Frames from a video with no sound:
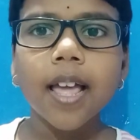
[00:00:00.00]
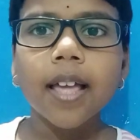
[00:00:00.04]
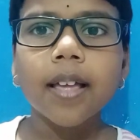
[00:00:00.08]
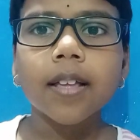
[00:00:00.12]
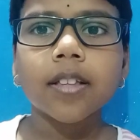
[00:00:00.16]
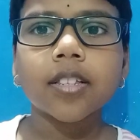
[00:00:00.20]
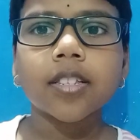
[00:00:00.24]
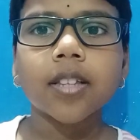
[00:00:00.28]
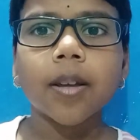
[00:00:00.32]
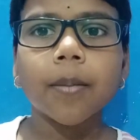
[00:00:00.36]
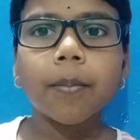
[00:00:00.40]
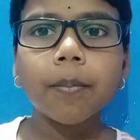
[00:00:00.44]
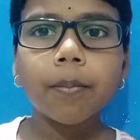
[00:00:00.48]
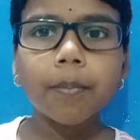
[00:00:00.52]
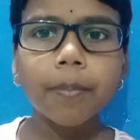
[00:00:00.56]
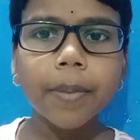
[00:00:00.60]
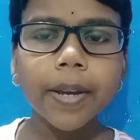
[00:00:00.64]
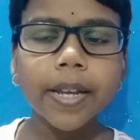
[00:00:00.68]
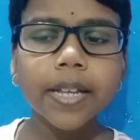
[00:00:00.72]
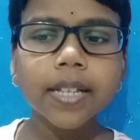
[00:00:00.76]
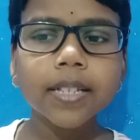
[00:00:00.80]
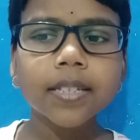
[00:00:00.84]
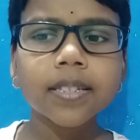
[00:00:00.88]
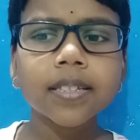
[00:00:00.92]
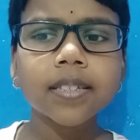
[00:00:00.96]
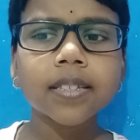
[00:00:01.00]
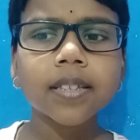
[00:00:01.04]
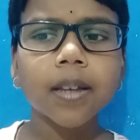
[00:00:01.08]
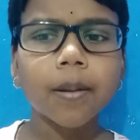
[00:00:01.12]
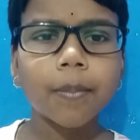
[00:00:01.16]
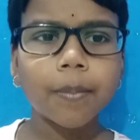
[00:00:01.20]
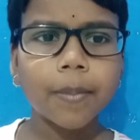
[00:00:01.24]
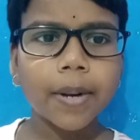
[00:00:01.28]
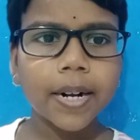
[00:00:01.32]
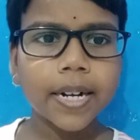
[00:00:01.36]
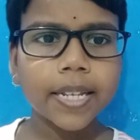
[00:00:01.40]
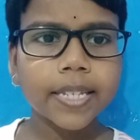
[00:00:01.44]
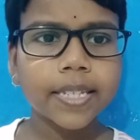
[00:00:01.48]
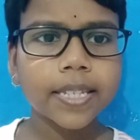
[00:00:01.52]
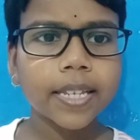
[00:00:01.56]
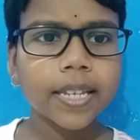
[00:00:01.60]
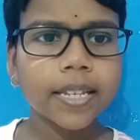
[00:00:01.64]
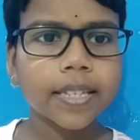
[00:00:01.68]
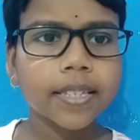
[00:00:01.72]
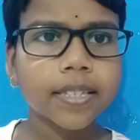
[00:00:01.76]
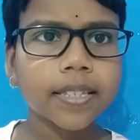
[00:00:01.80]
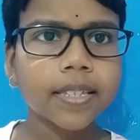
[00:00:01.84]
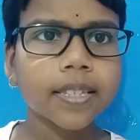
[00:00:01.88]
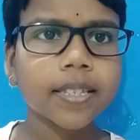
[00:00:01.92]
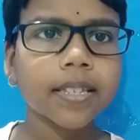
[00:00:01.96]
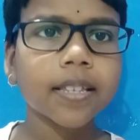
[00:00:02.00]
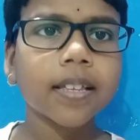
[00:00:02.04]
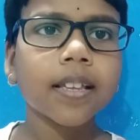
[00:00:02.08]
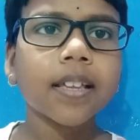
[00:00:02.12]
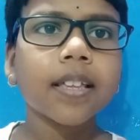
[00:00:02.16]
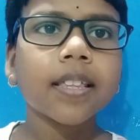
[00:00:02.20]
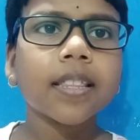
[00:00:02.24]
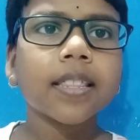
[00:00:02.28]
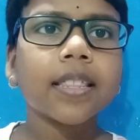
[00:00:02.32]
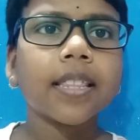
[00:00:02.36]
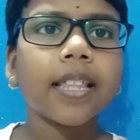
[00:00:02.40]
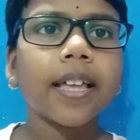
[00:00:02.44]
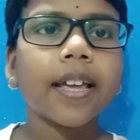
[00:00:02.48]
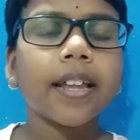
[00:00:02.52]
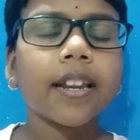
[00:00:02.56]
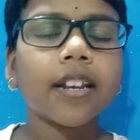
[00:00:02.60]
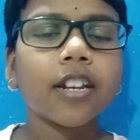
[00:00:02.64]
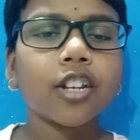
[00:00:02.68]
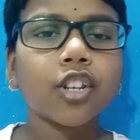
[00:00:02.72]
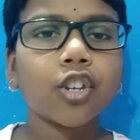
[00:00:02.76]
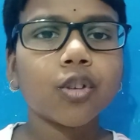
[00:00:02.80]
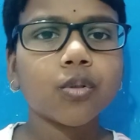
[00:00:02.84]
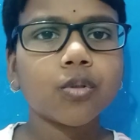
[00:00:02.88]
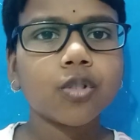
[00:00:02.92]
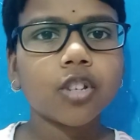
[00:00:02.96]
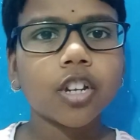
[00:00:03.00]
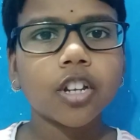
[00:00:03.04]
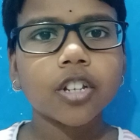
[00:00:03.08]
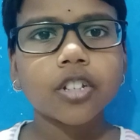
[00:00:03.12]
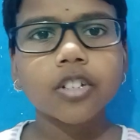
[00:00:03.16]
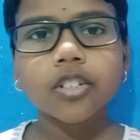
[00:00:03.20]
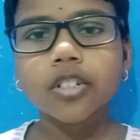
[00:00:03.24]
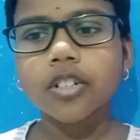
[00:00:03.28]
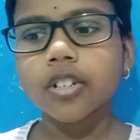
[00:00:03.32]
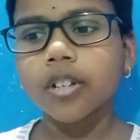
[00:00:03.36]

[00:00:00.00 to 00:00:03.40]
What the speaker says: some pills, some medicines. Then you just